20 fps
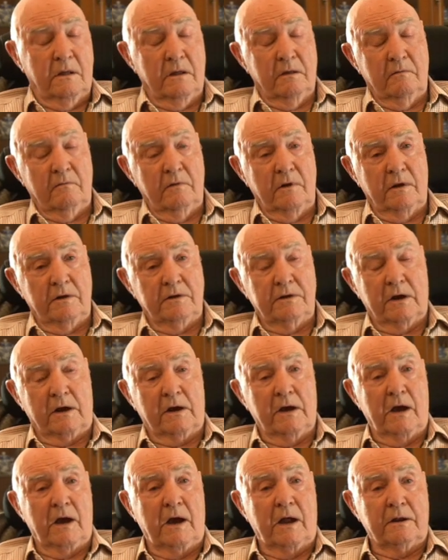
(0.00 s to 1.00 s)
And realize you
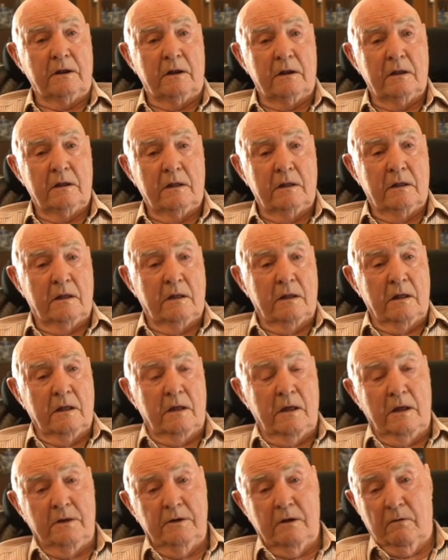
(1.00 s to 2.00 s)
can't.
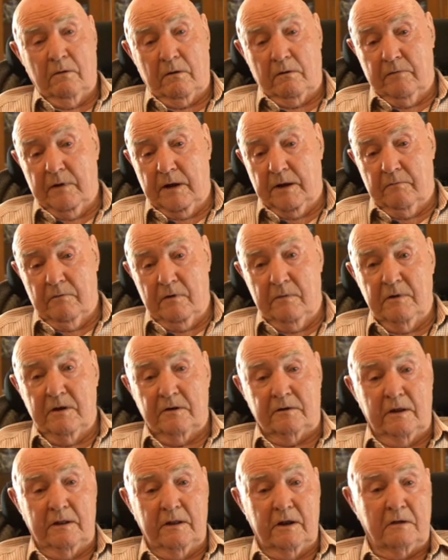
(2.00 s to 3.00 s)
And you look around the room and you
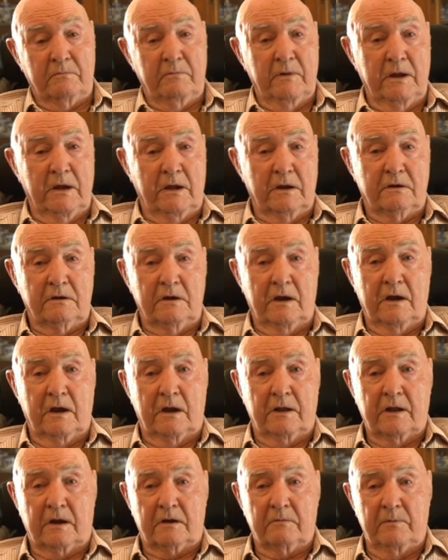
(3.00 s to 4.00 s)
say, that's being a chair,
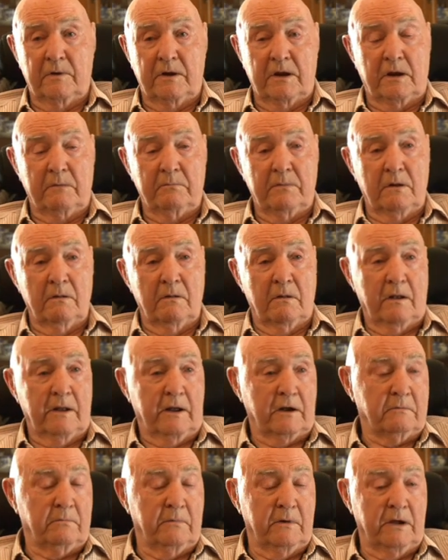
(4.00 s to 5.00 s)
that's being Bill,
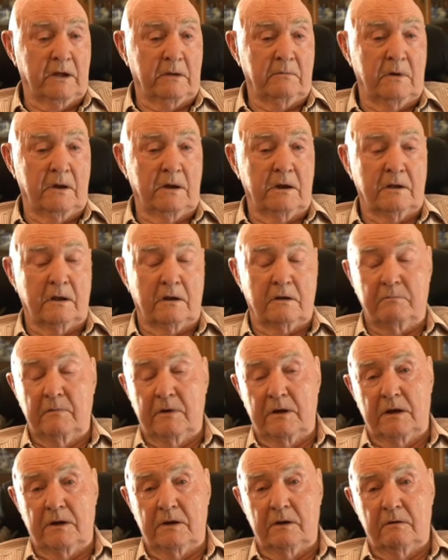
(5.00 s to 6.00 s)
that's being me, that's
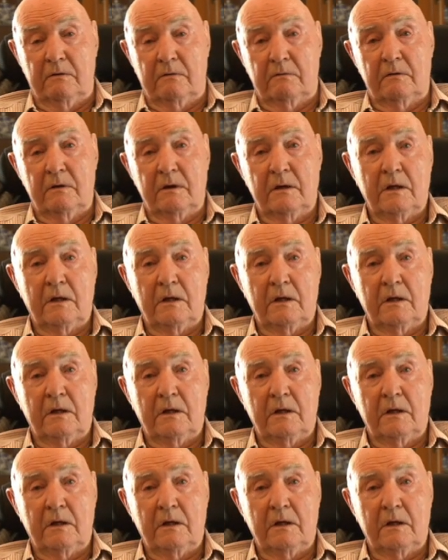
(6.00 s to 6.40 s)
being you.